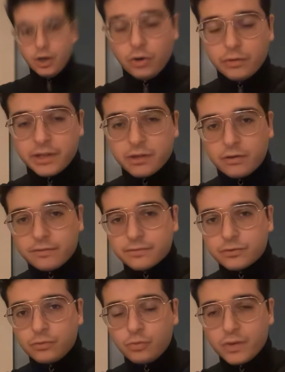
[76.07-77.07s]
Already off
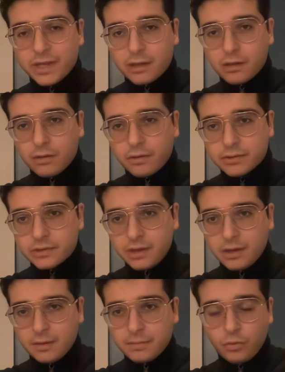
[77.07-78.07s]
to a weak start,
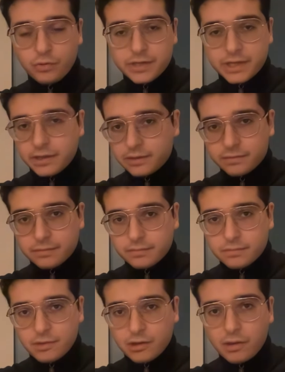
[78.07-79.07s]
pointing at
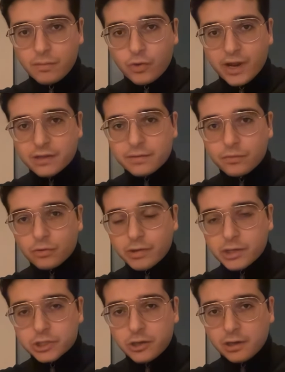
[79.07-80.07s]
some random
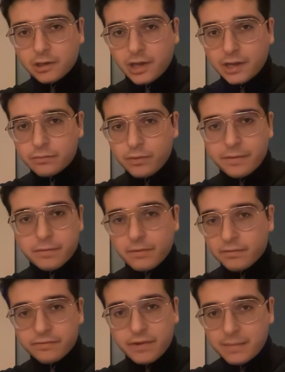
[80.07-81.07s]
Christian online, whether
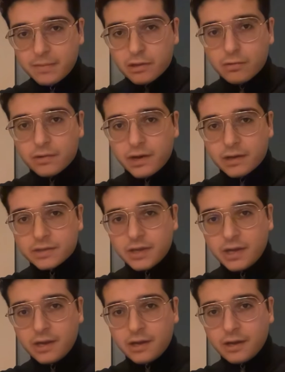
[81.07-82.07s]
they're famous or not,
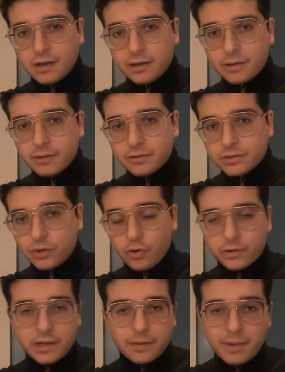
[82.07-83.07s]

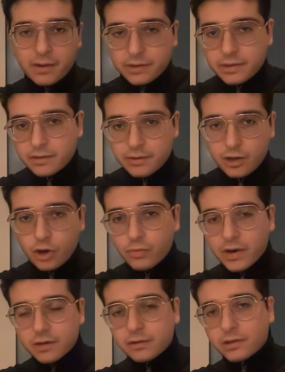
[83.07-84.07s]
talking about a
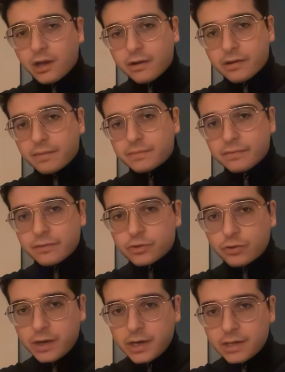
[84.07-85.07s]
heretical concept of the
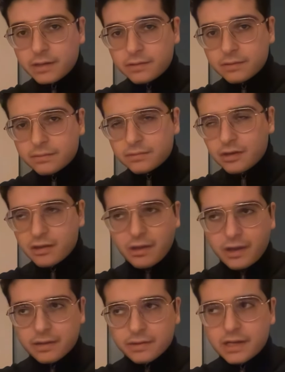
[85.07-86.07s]
Trinity does
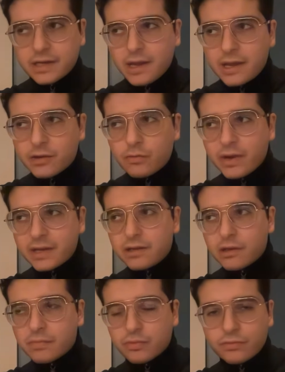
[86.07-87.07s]
not in any way
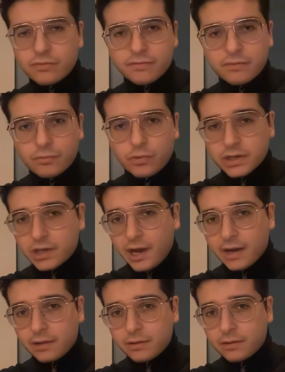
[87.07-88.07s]
disprove what
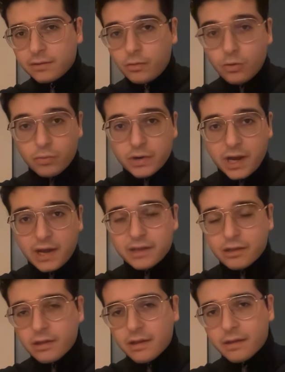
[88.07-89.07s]
Kyle or what I
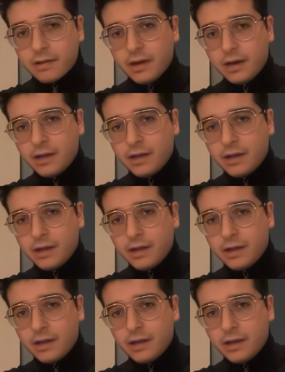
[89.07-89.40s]
say.